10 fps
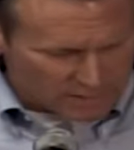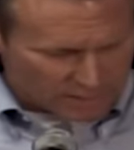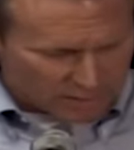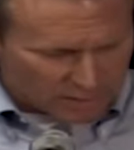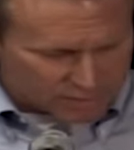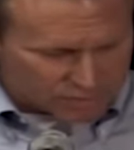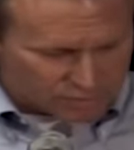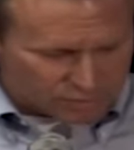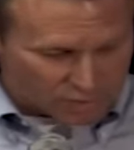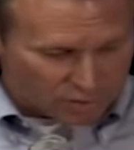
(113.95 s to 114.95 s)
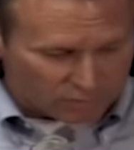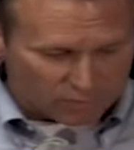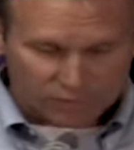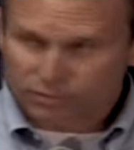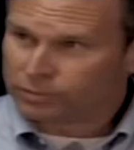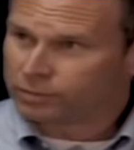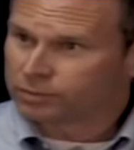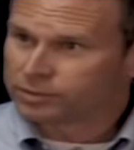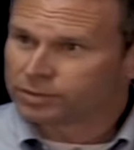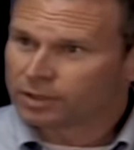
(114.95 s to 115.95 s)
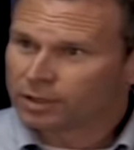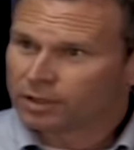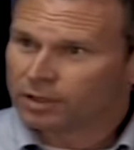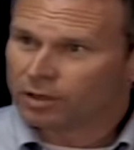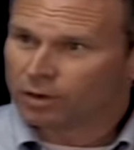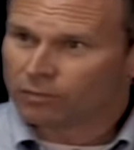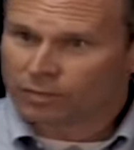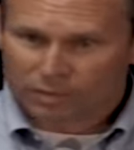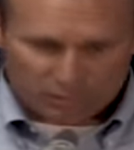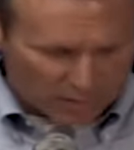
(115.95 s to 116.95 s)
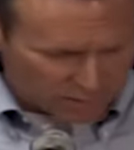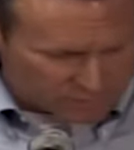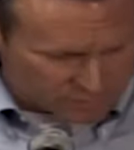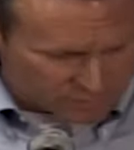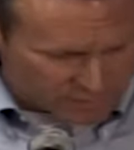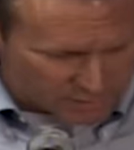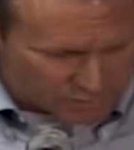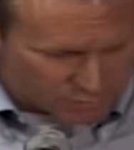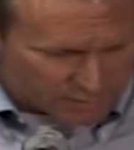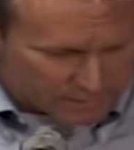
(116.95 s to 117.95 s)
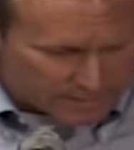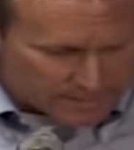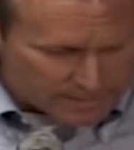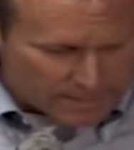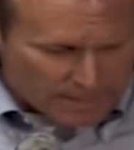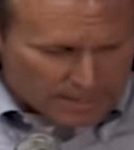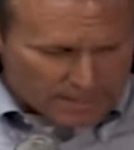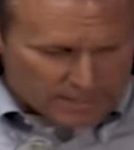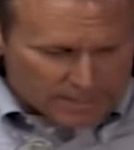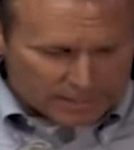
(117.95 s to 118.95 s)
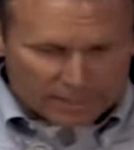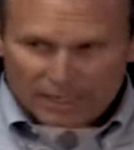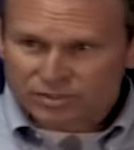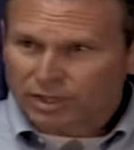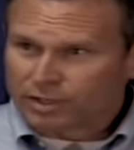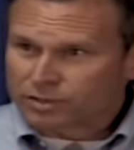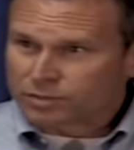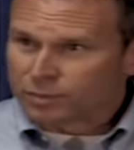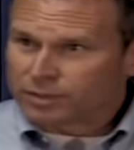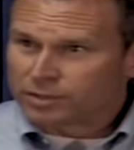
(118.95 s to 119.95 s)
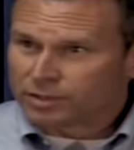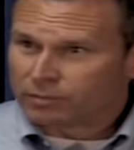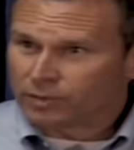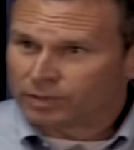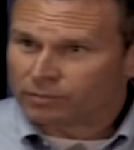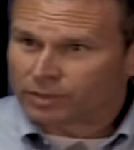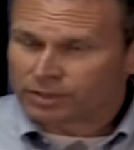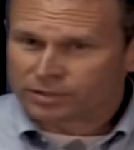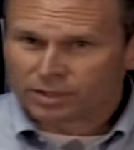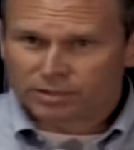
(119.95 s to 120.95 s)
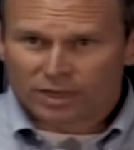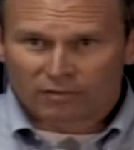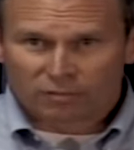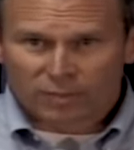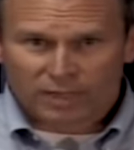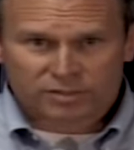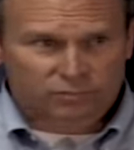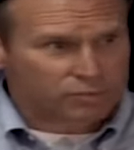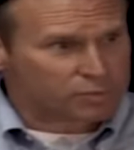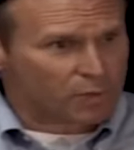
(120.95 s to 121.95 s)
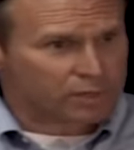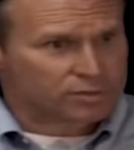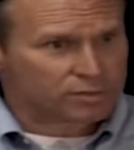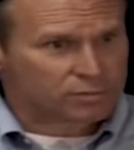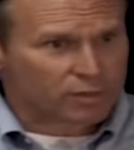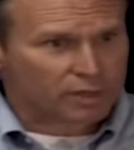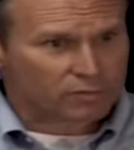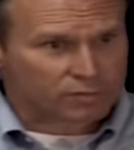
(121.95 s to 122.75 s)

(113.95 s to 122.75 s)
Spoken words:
and allow us to use all of our tools over the balance of next week. And lastly, I just mentioned that we continue to have a massive response underway.